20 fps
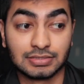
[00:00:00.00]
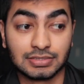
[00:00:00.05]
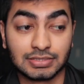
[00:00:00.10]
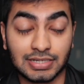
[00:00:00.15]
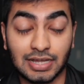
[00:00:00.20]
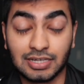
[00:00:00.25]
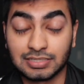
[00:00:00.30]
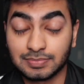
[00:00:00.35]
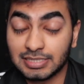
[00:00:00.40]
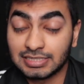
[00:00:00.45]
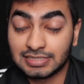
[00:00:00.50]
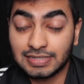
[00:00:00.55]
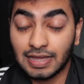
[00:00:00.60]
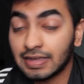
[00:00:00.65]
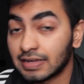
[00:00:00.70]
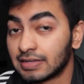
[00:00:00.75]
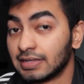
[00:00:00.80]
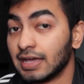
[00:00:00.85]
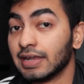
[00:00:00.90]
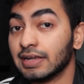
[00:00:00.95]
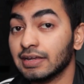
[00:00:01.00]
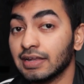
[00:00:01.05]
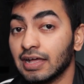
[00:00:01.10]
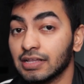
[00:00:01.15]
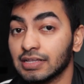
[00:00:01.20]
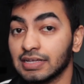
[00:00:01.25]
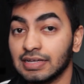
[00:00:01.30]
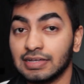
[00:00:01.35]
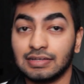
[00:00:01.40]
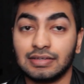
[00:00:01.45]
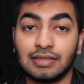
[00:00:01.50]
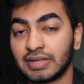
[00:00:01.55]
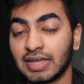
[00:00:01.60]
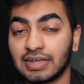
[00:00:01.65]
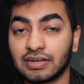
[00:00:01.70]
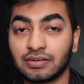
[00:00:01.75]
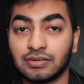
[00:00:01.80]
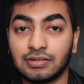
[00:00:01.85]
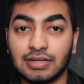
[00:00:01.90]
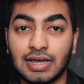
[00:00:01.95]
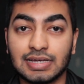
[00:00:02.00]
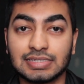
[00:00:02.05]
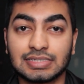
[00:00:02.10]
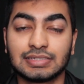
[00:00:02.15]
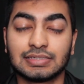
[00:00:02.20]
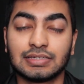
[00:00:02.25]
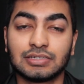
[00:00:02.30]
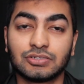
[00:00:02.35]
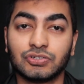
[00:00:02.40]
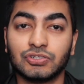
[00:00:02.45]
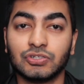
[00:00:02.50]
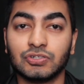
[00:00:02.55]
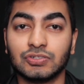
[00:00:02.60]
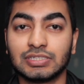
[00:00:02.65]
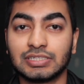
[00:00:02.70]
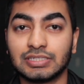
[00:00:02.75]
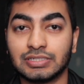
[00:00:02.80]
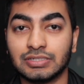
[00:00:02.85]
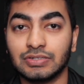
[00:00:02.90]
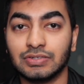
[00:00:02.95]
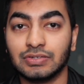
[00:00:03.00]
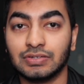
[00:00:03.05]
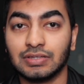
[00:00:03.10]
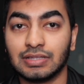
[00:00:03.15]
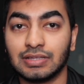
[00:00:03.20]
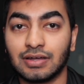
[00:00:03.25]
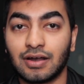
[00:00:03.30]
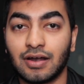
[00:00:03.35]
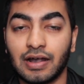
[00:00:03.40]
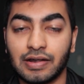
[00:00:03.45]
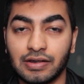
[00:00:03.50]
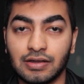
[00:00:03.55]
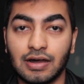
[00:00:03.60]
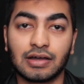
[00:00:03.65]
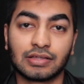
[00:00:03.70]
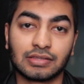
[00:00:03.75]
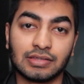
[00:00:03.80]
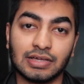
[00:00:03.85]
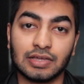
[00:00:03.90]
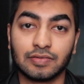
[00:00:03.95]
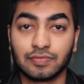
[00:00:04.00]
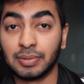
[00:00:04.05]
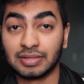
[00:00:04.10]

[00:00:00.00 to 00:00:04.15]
So that was my second night in LA, getting nicely introduced to the hard knock life.